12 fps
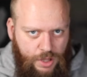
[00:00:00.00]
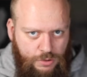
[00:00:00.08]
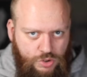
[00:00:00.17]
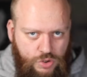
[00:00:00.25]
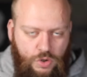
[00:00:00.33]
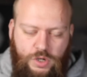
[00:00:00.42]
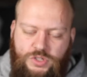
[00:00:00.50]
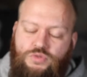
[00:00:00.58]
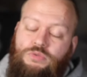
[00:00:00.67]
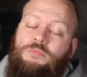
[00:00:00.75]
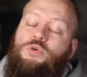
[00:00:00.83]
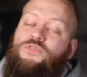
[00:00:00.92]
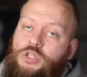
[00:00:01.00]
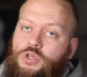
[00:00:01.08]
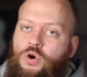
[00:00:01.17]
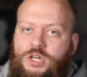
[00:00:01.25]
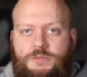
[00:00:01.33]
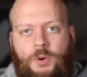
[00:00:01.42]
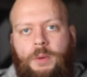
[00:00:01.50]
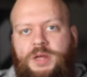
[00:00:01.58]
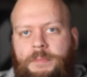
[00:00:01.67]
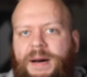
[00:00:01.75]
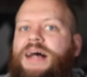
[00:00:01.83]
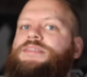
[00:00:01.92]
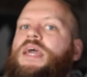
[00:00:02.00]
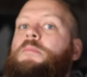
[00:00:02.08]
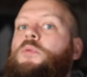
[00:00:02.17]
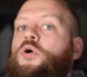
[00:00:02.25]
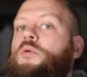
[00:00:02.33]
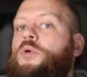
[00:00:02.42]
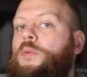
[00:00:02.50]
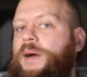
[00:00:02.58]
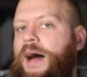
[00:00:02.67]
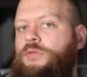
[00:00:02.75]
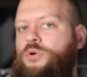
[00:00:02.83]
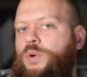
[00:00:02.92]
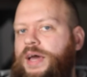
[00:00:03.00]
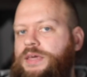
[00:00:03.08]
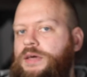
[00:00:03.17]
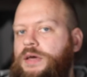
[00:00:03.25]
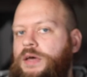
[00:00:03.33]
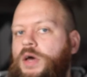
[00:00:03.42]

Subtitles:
those toys. Remove the toys, put them in a basket and put them up out the way.